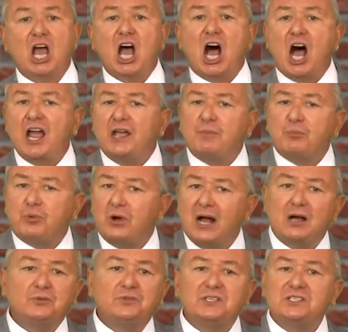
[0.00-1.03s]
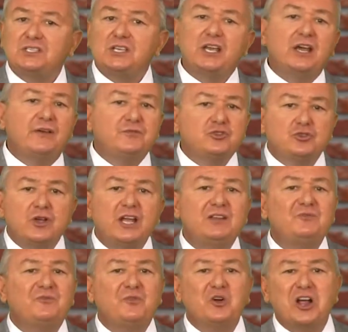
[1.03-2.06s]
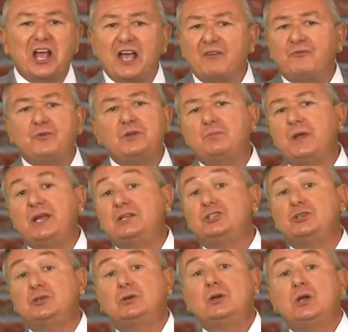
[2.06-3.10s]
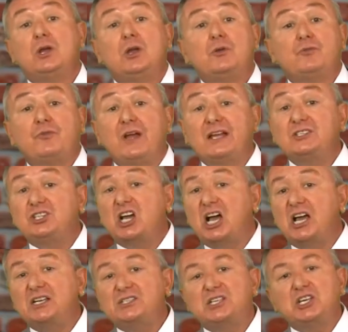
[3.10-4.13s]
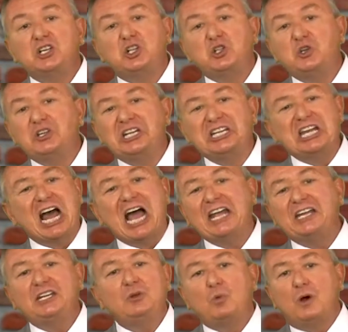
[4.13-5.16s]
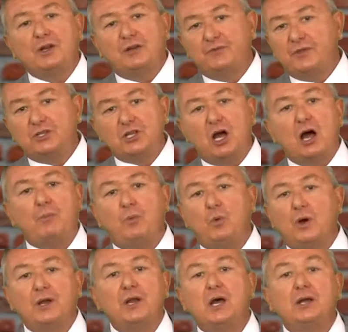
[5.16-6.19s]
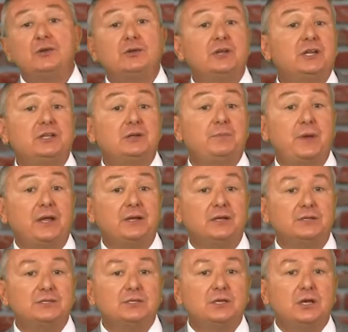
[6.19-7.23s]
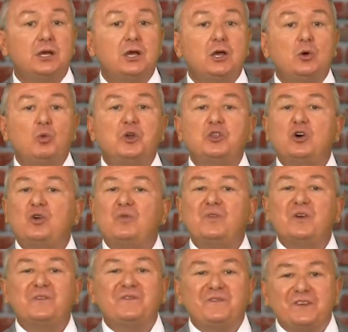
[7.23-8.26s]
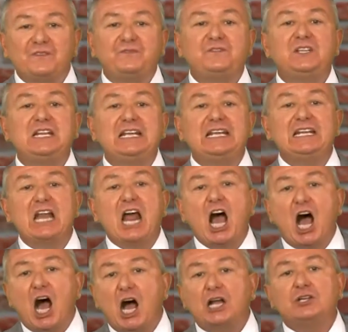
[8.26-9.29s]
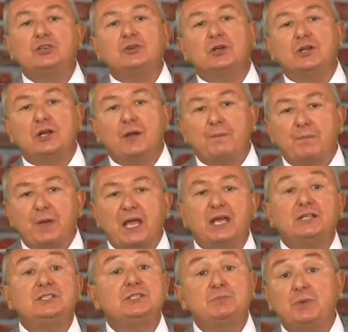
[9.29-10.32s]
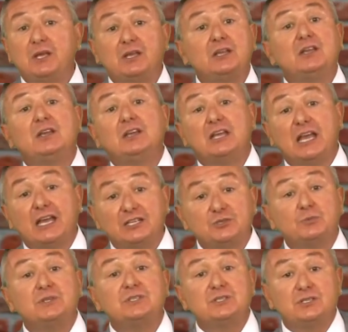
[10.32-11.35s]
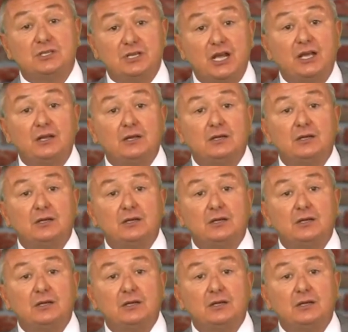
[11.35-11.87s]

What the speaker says: I am proud to say I've trained for every major franchise, including 91 of the top 100 independents, with over 1,500 paid speaking engagements to date.